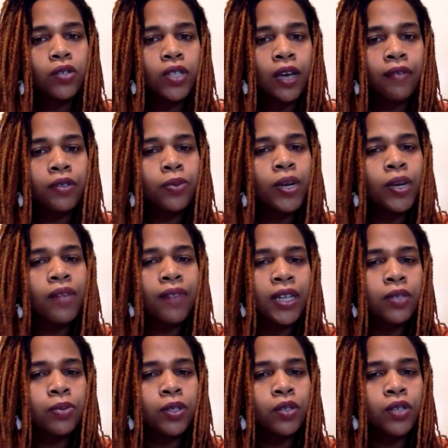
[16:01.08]
Savage, what advice
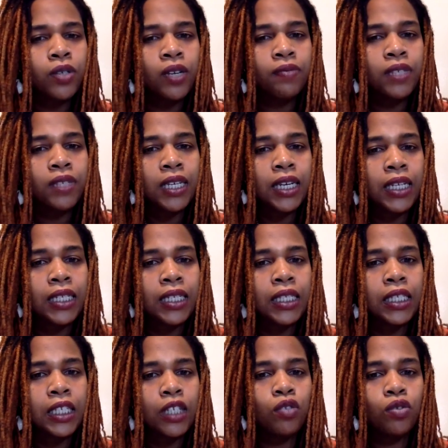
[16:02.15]
would you give to any
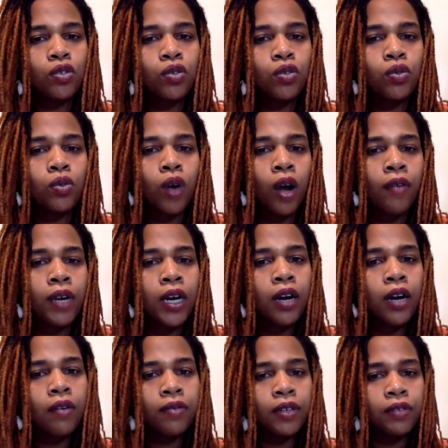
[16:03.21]
seniors who are
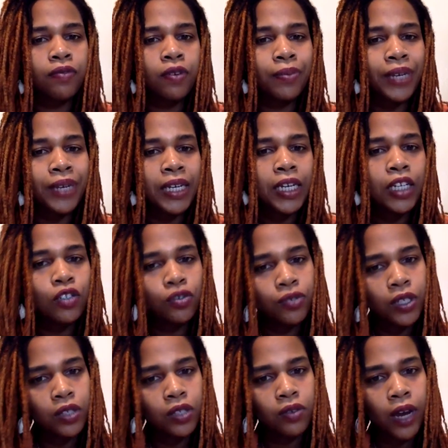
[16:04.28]
recovering from any
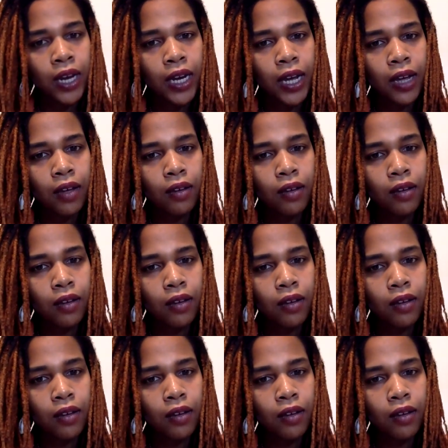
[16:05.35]
injuries right now?